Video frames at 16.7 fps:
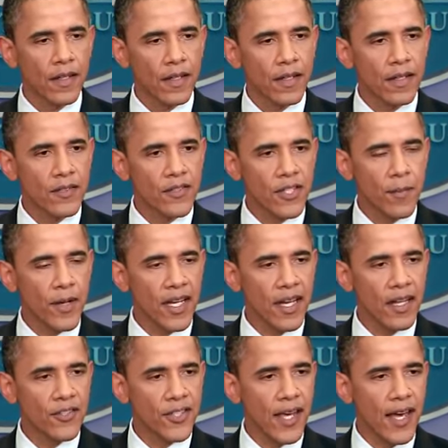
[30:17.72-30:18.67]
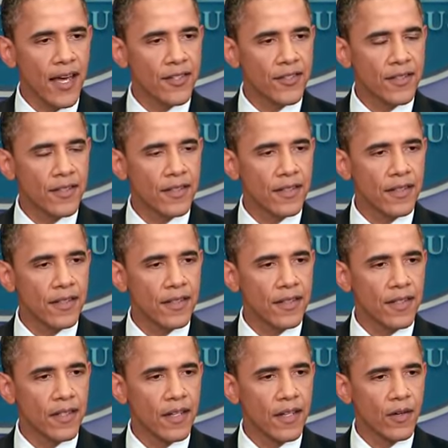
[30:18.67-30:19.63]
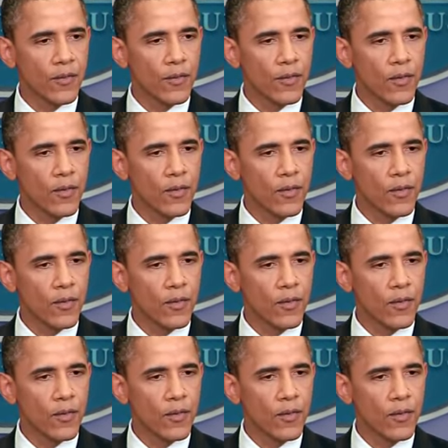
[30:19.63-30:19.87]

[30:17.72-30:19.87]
somebody else asked, you know,